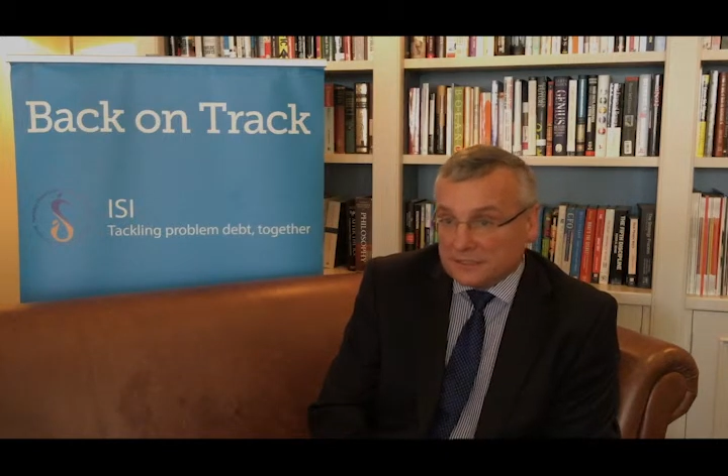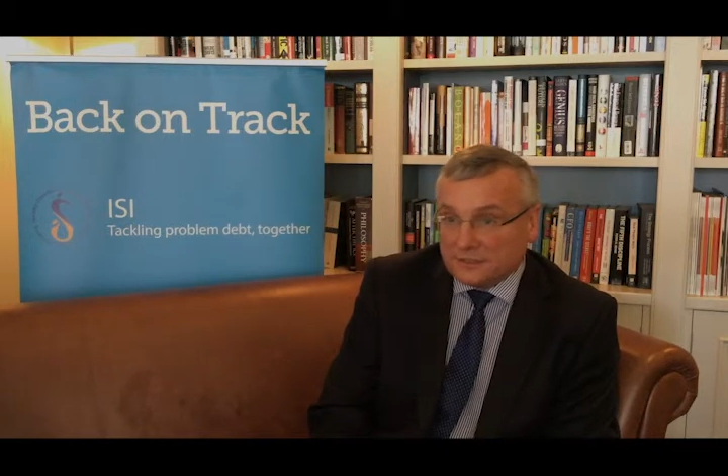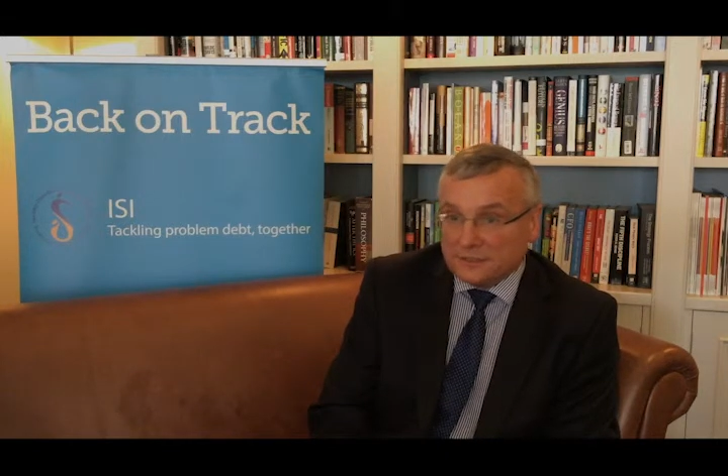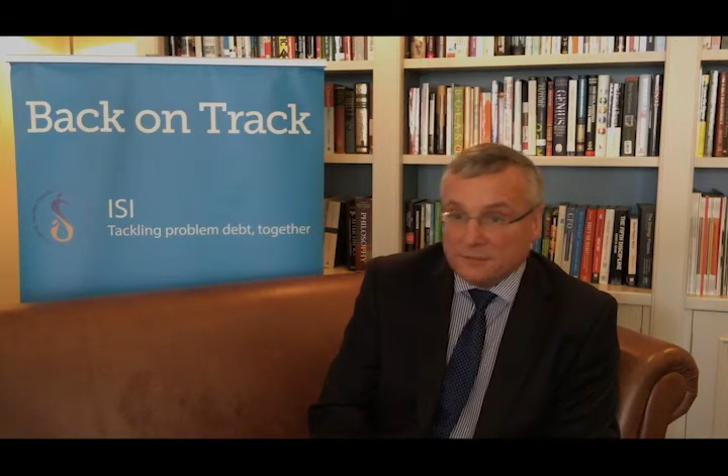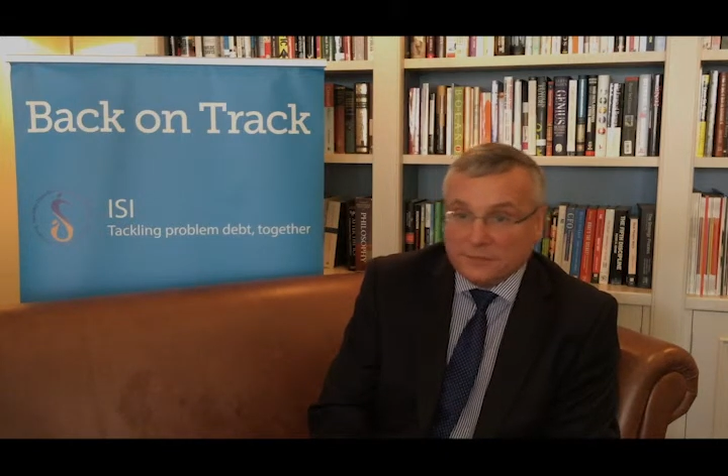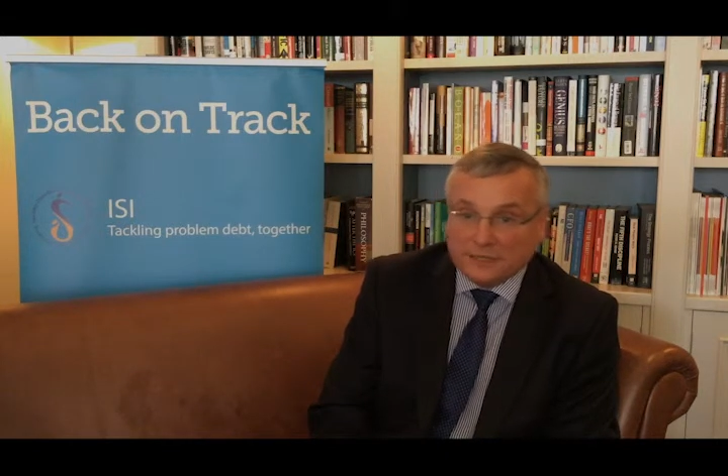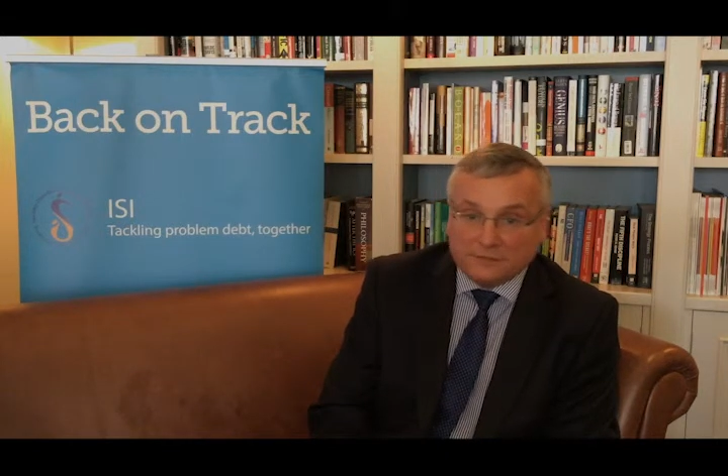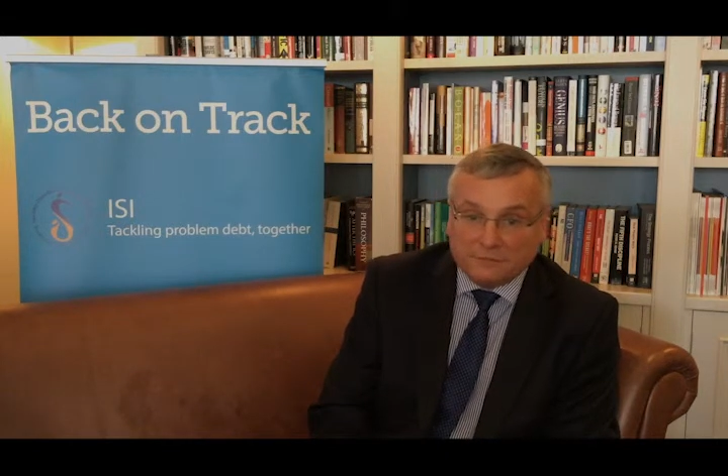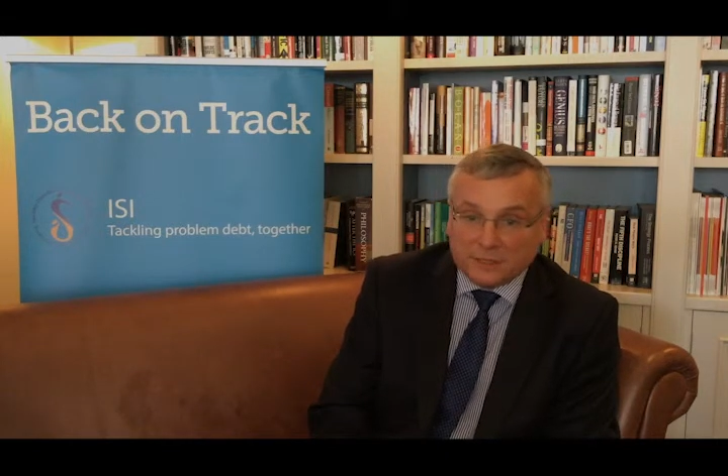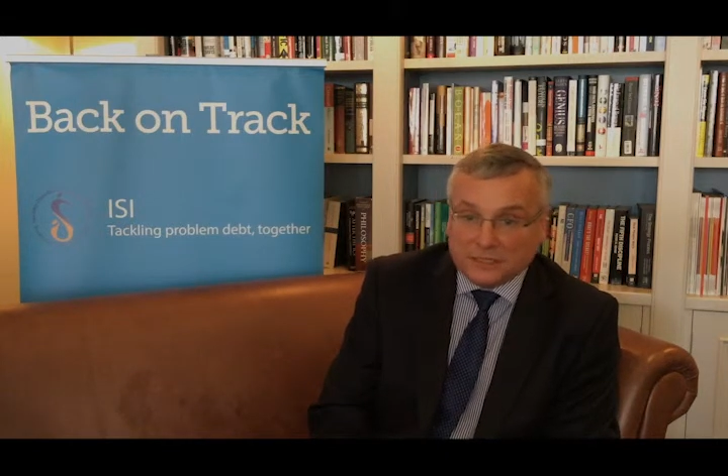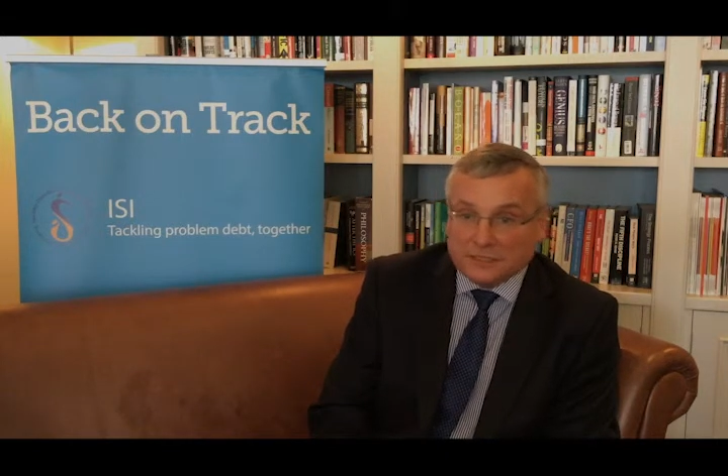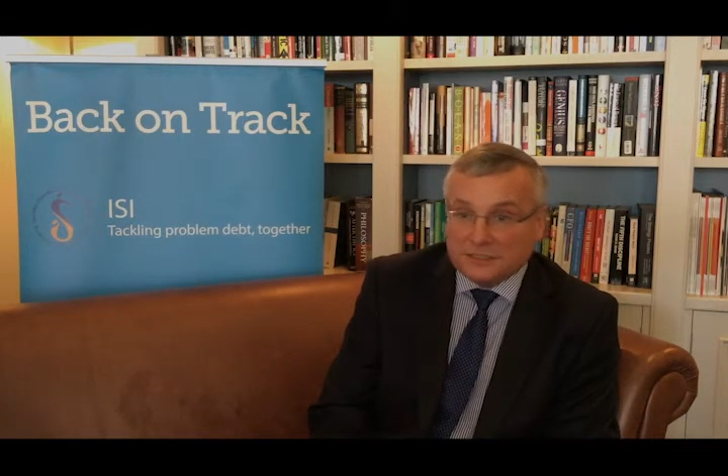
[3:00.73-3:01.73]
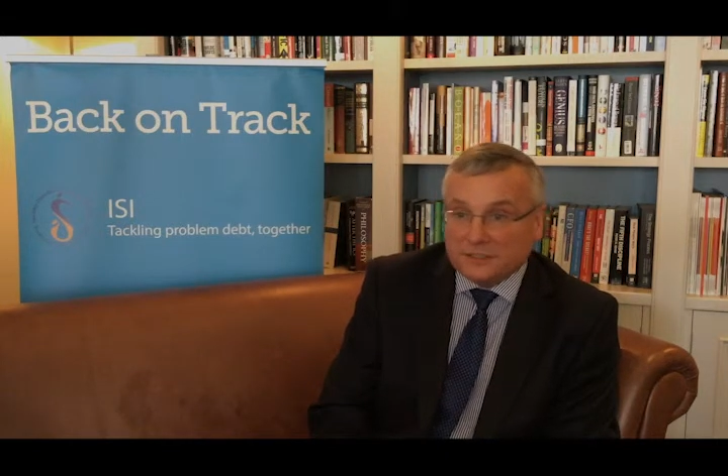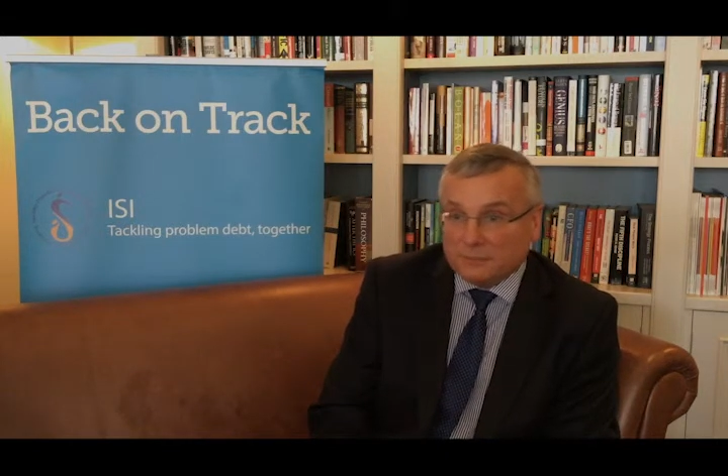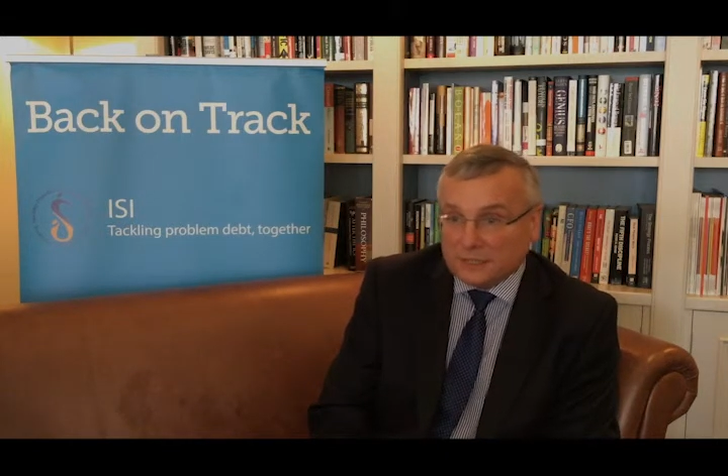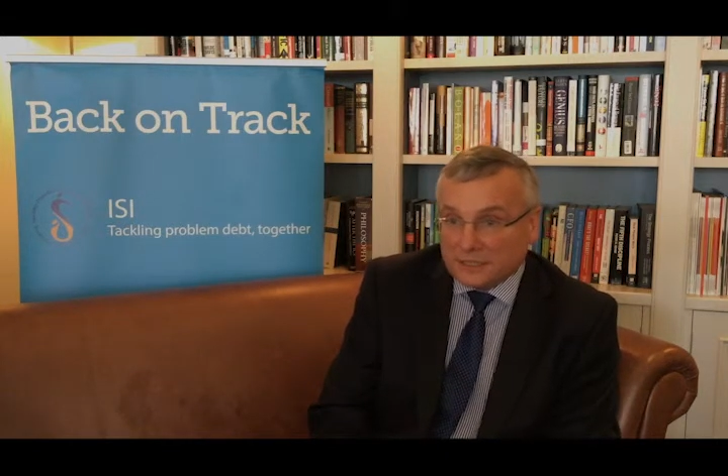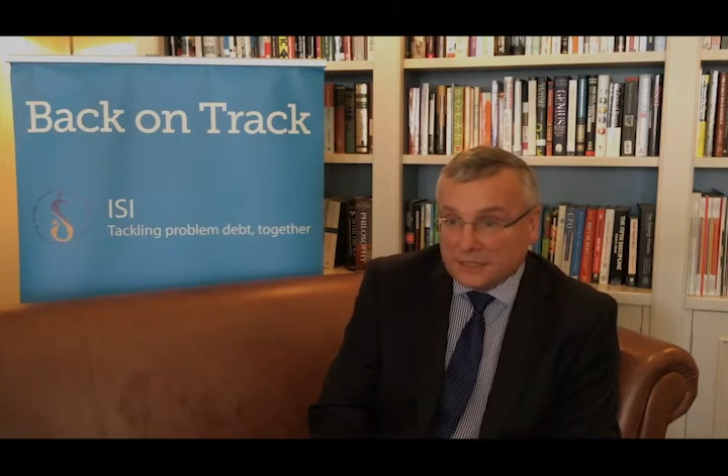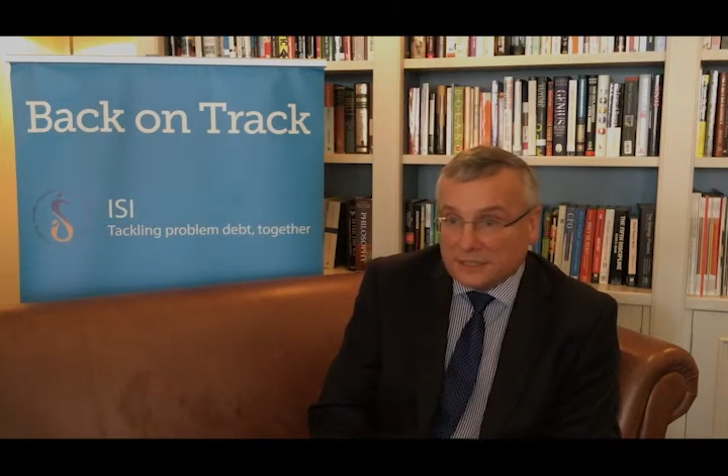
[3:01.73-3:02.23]
they may have been to
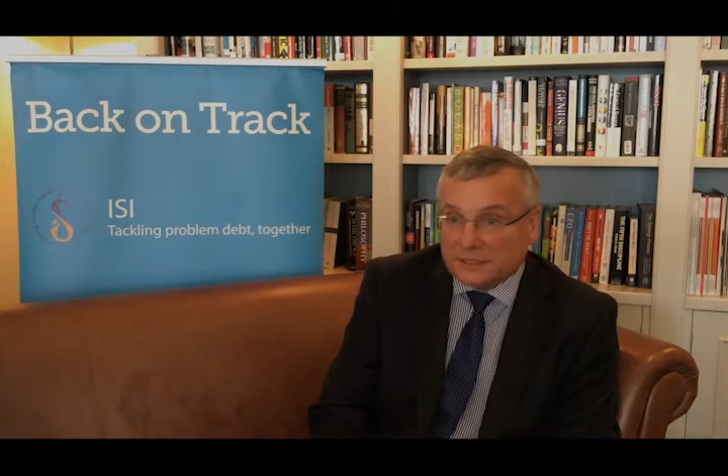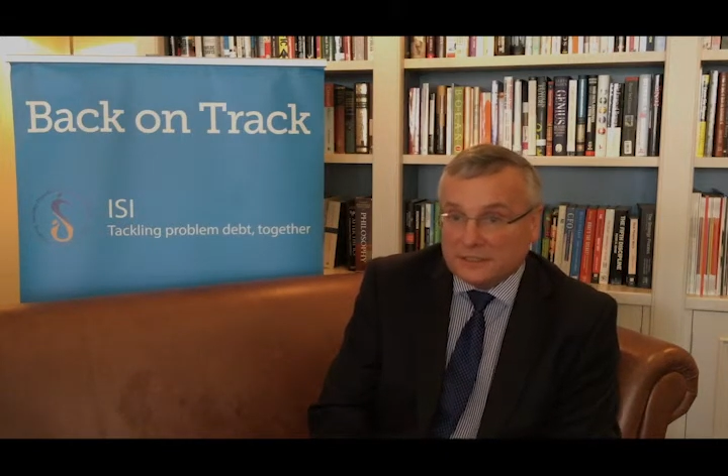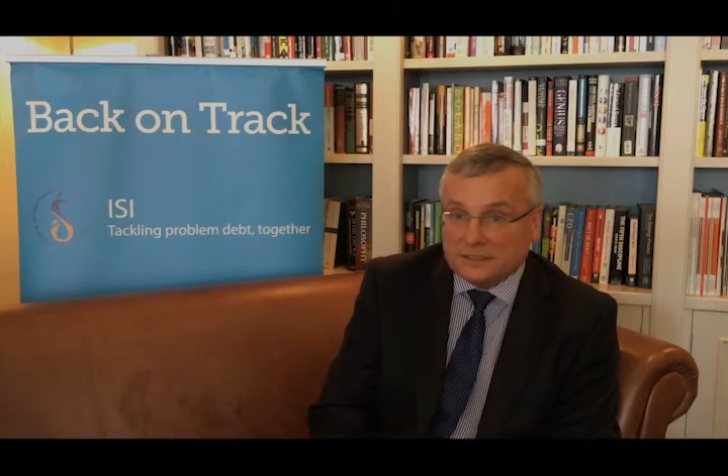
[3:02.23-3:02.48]
somebody else,